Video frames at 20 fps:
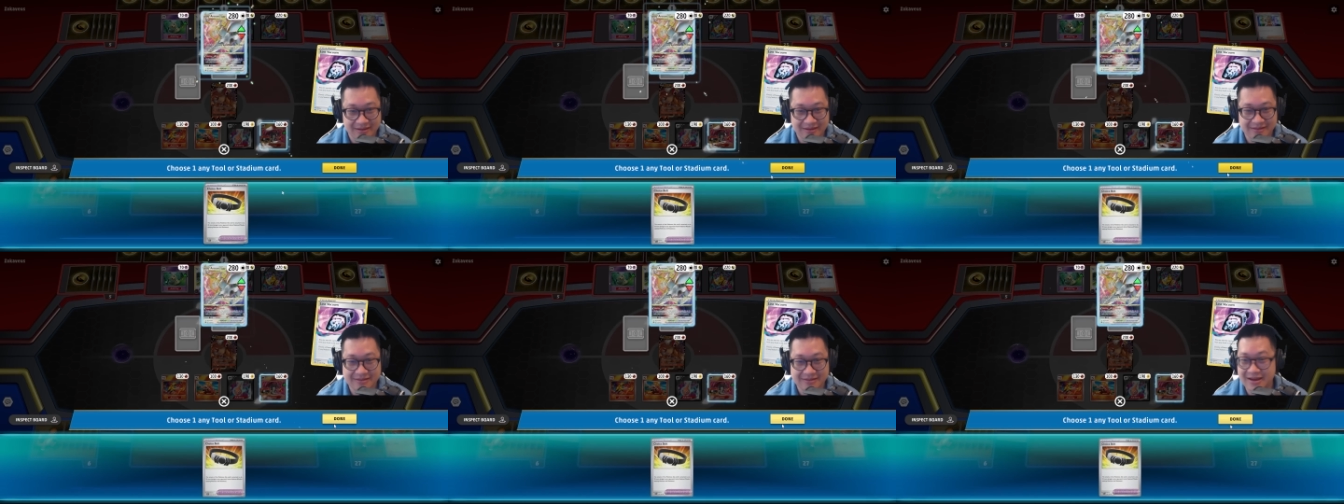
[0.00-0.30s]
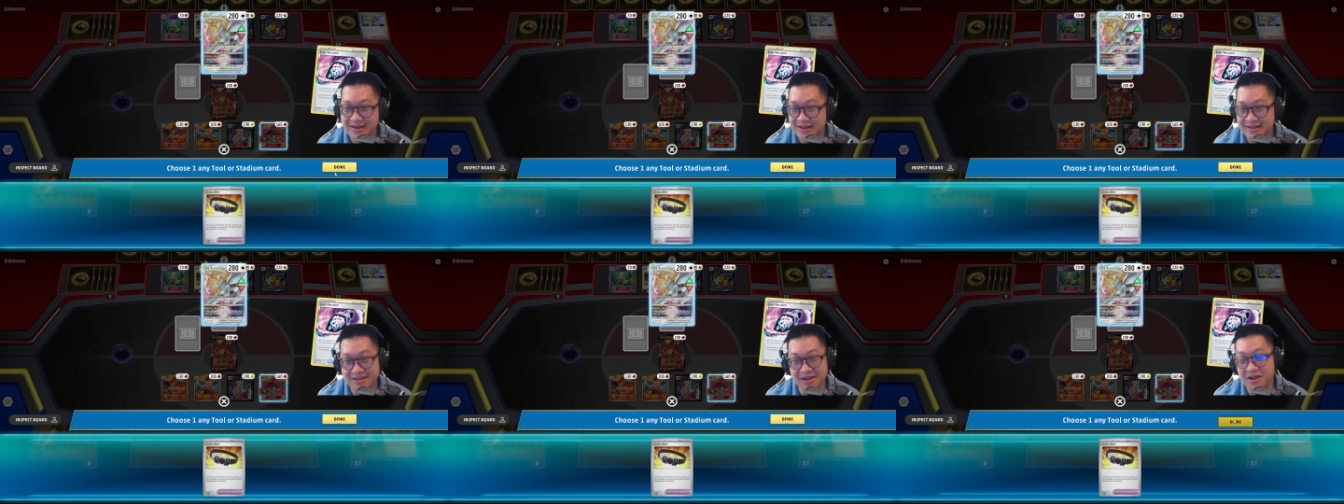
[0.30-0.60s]

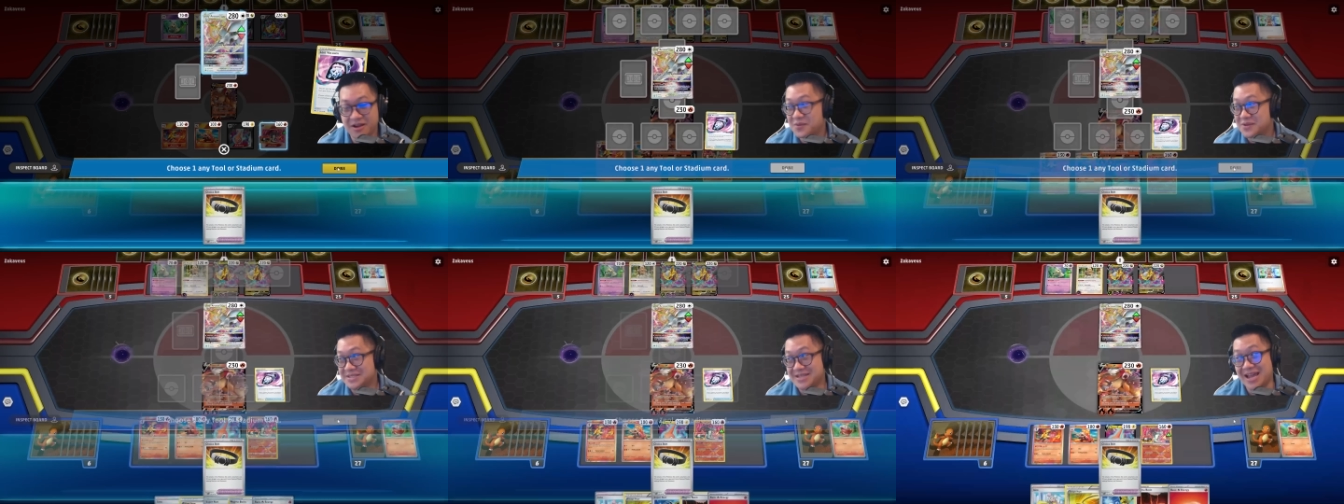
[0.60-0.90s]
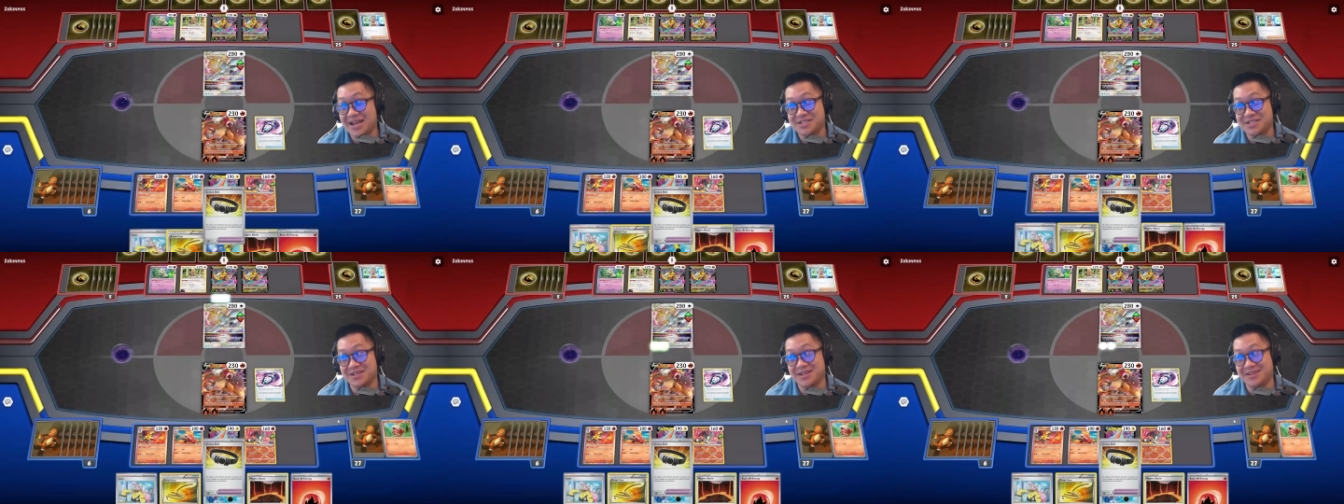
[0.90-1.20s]
Donald was
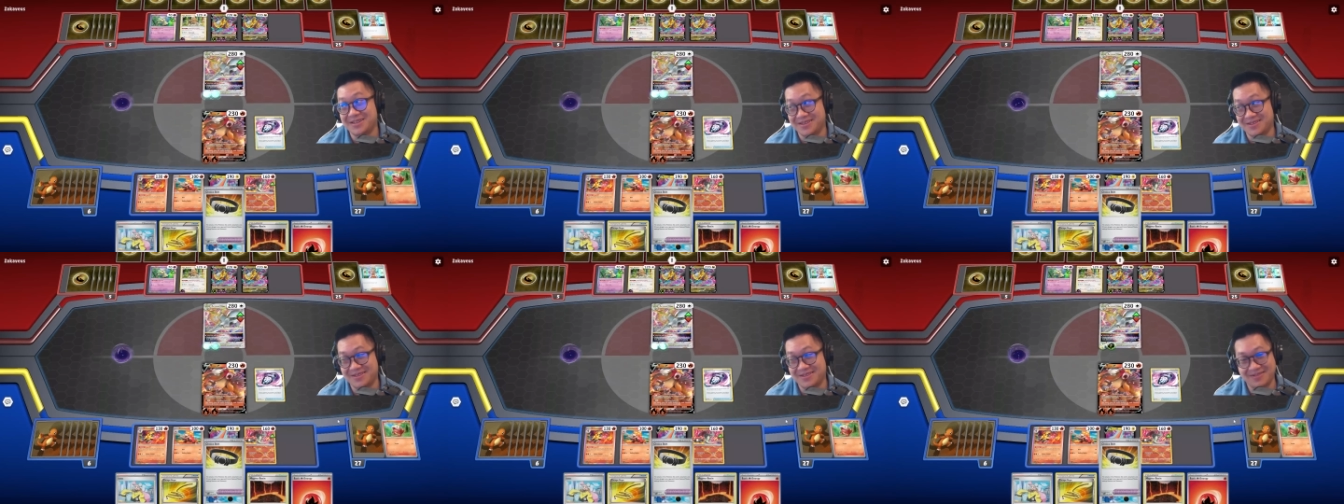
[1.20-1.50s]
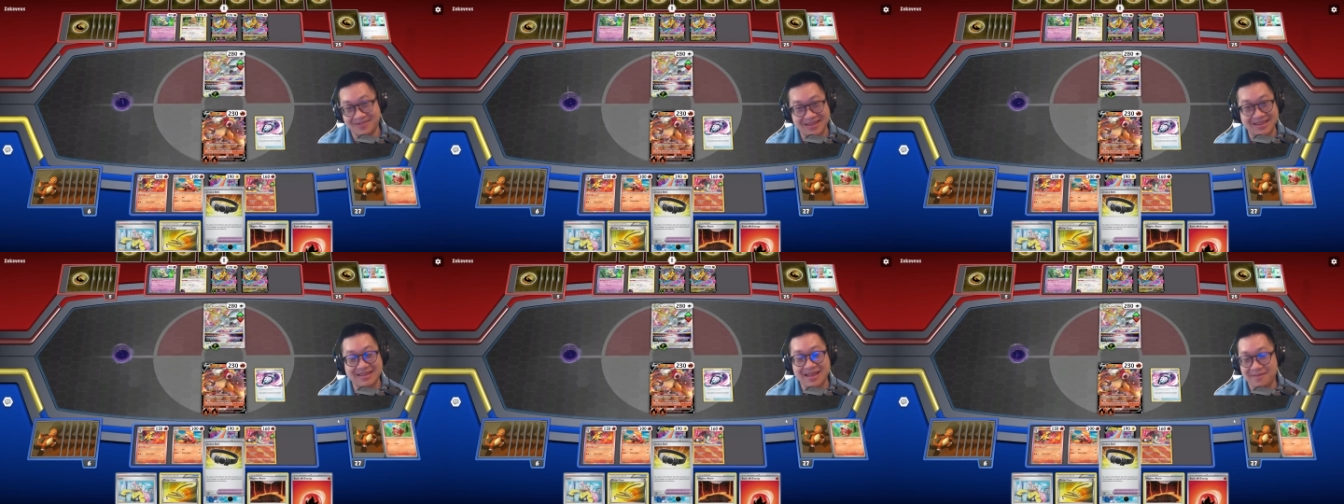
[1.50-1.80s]
actually
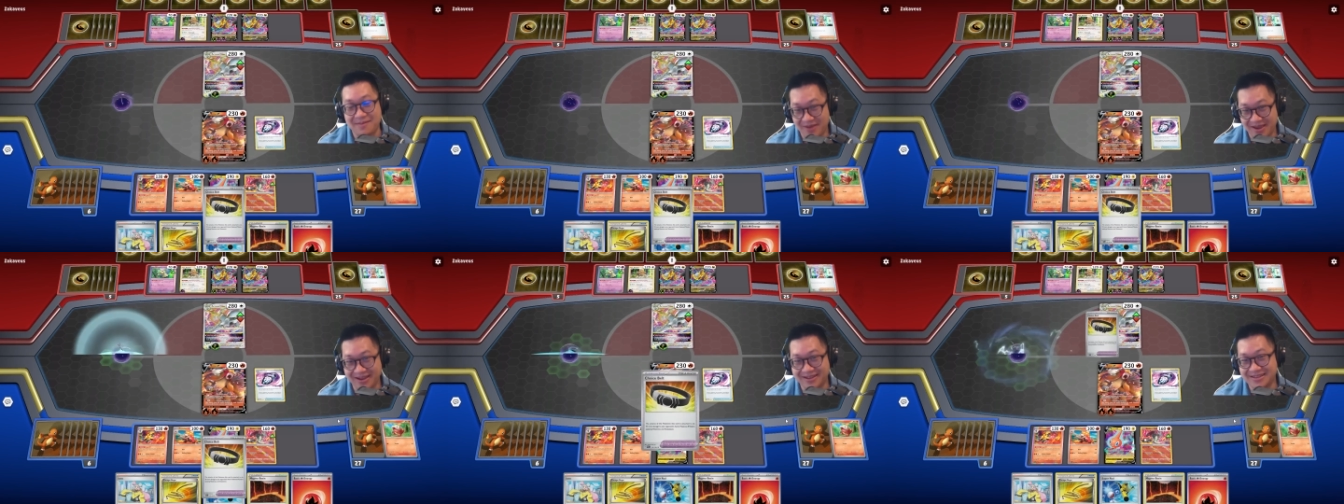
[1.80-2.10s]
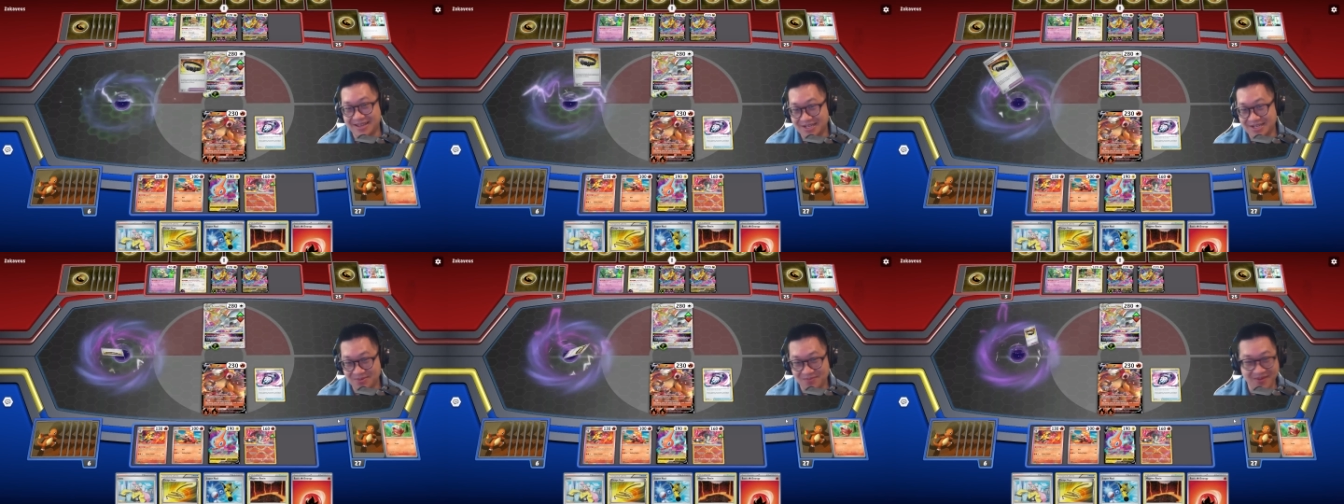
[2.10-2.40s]
did not paying
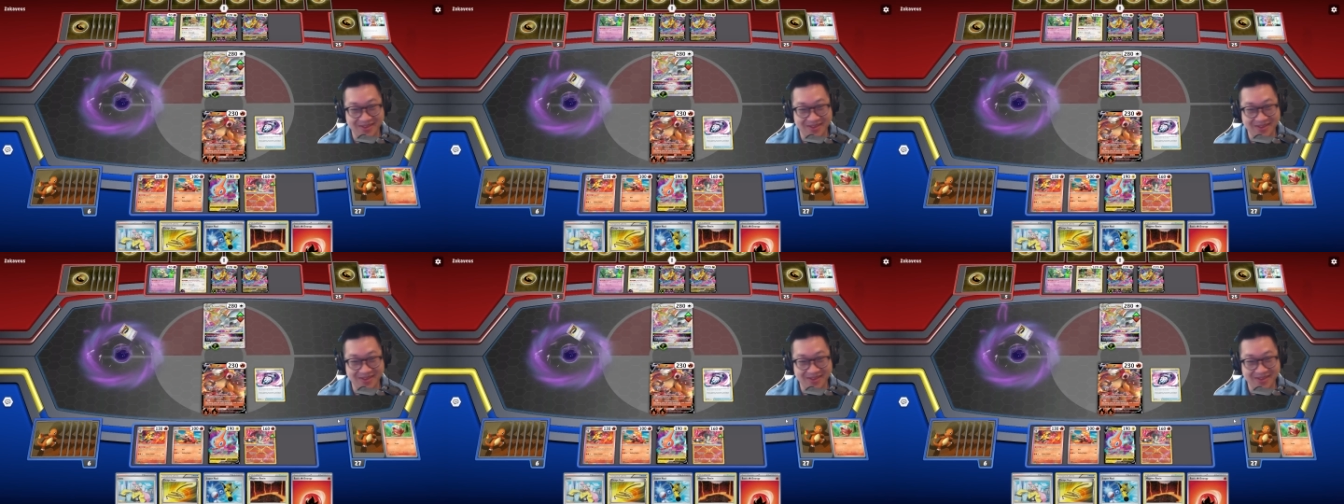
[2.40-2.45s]
attention,